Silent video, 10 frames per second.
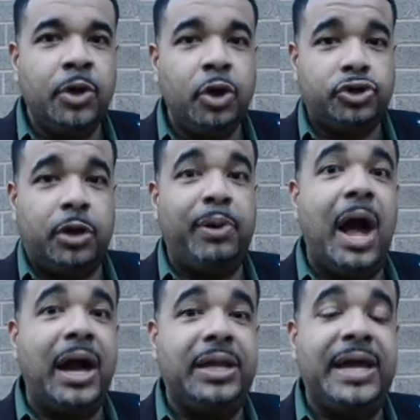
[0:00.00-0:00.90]
So the
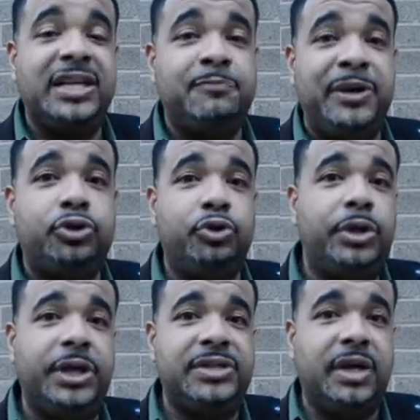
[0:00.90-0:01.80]
blog of the day is be true
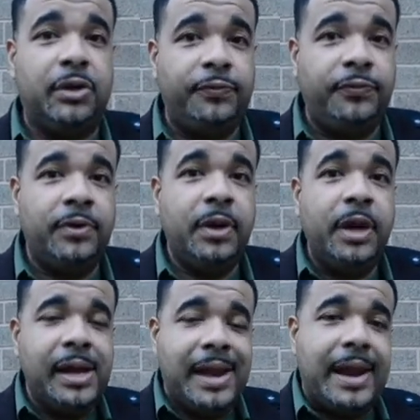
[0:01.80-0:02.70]
to yourself,
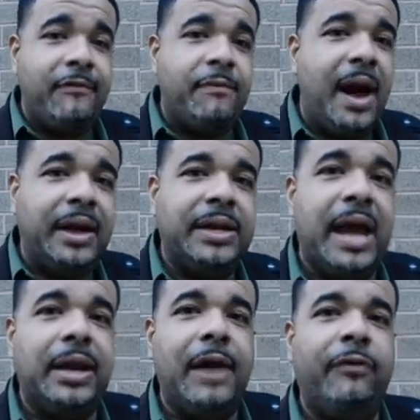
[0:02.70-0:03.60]
and everybody,
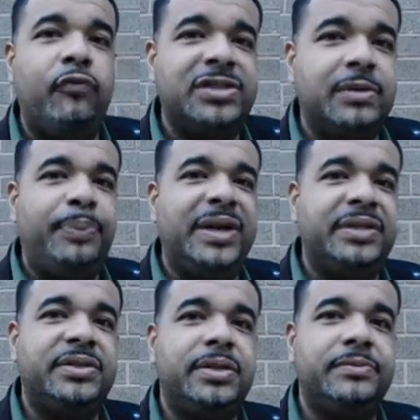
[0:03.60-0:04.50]
9/11, rest in
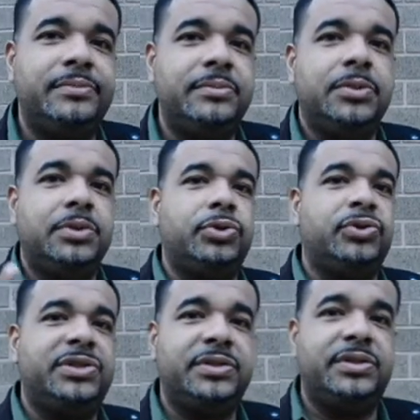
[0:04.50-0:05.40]
peace.
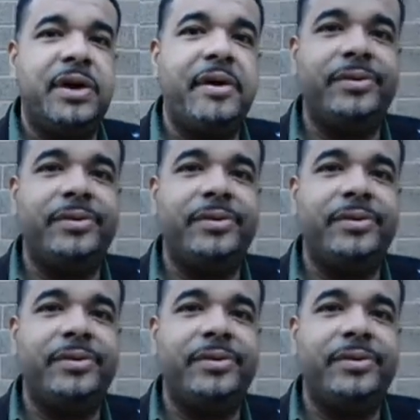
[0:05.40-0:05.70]
Deuces.